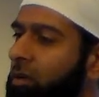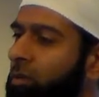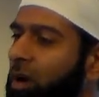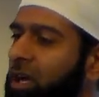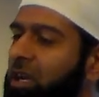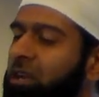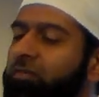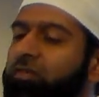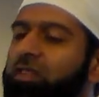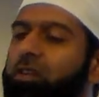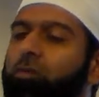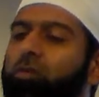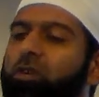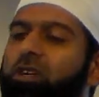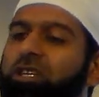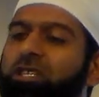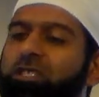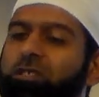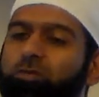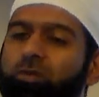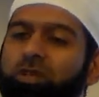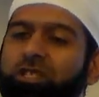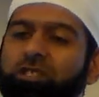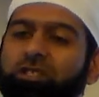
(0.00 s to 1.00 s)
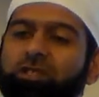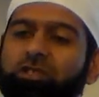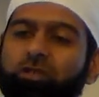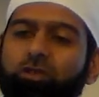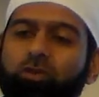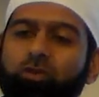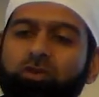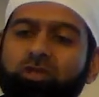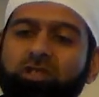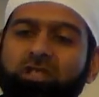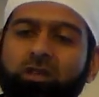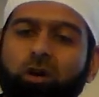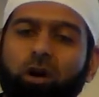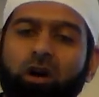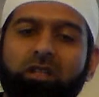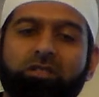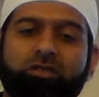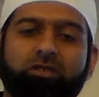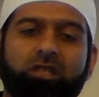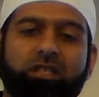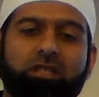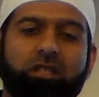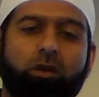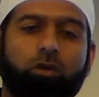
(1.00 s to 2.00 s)
One of the words which is used
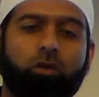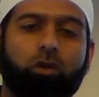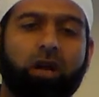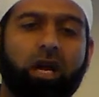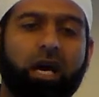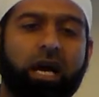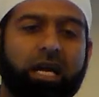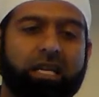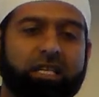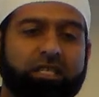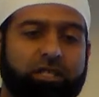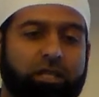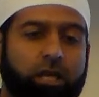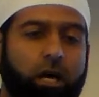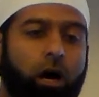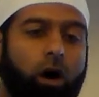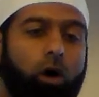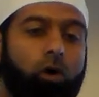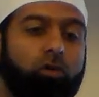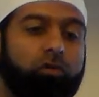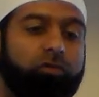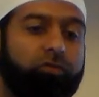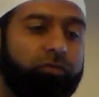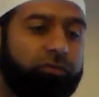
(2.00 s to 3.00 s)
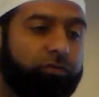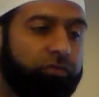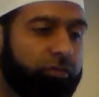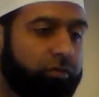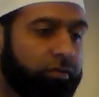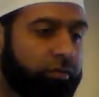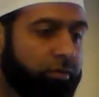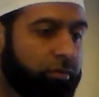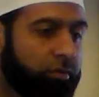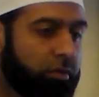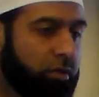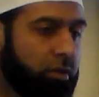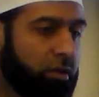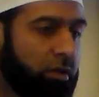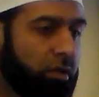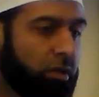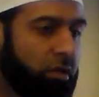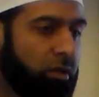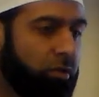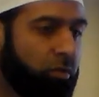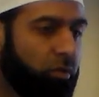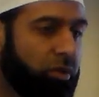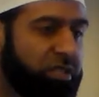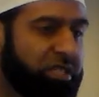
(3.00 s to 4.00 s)
also in the Quran is khawf,
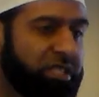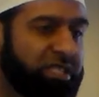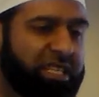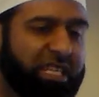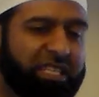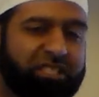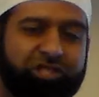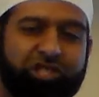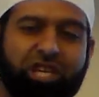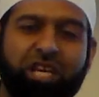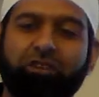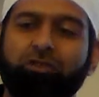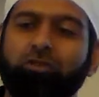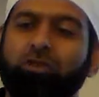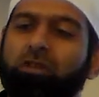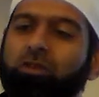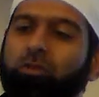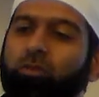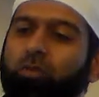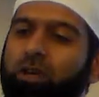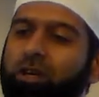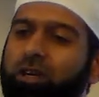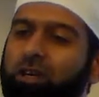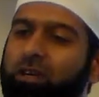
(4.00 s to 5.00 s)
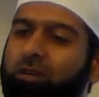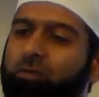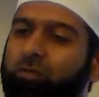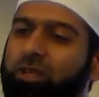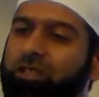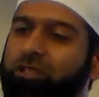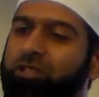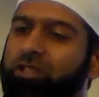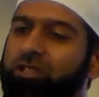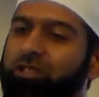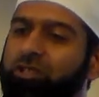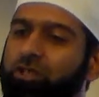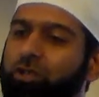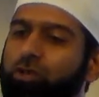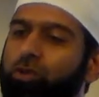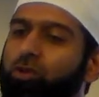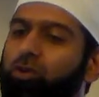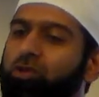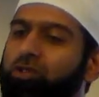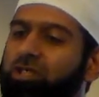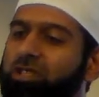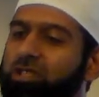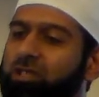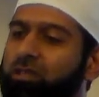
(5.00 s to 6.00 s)
which is a general word which is
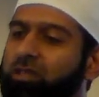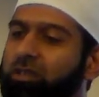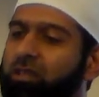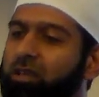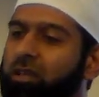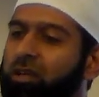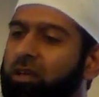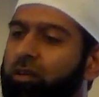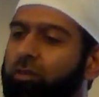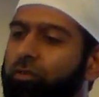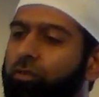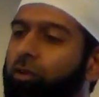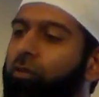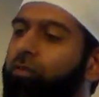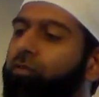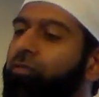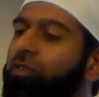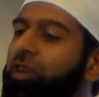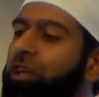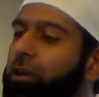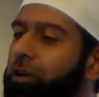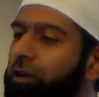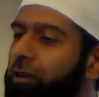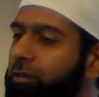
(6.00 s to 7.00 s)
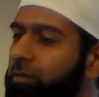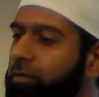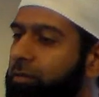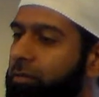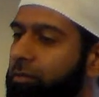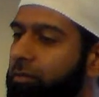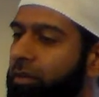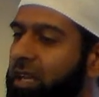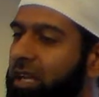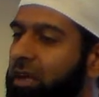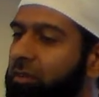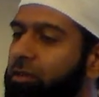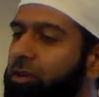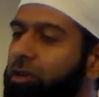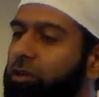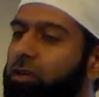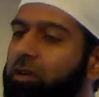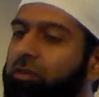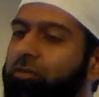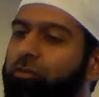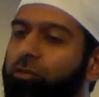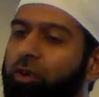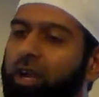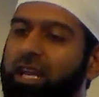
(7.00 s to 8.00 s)
used for fear. Whenever
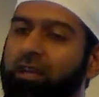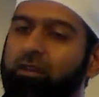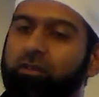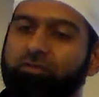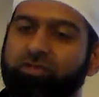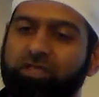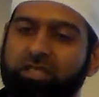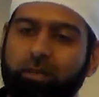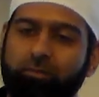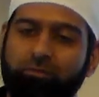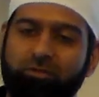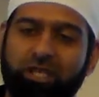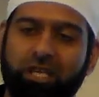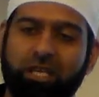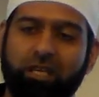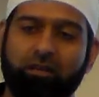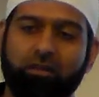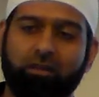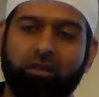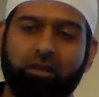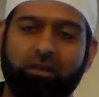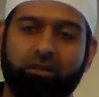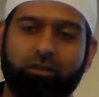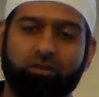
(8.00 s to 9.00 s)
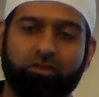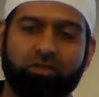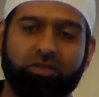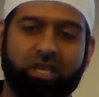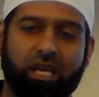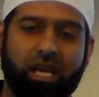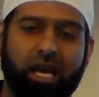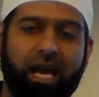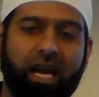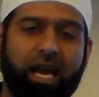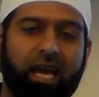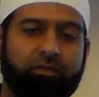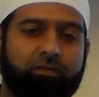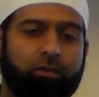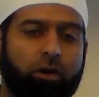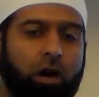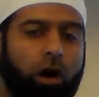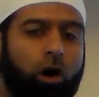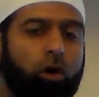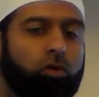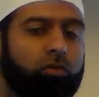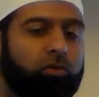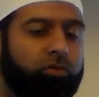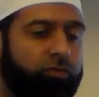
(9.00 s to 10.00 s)
you're afraid of something, you say, I have
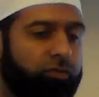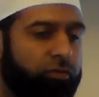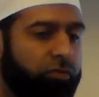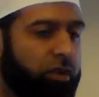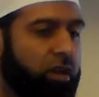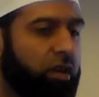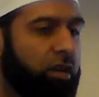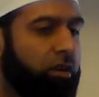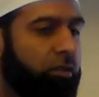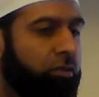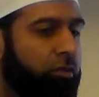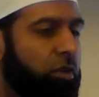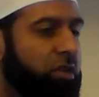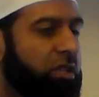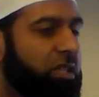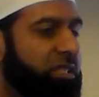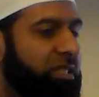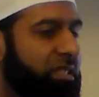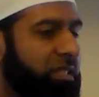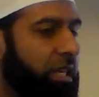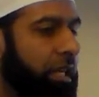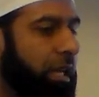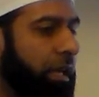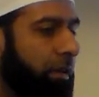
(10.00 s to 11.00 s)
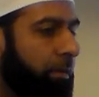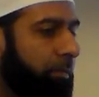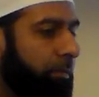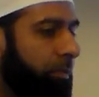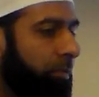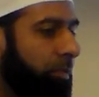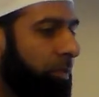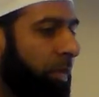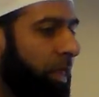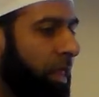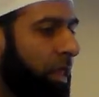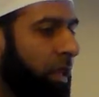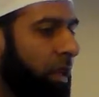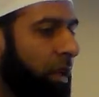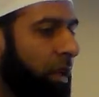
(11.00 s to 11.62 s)
khawf for this thing.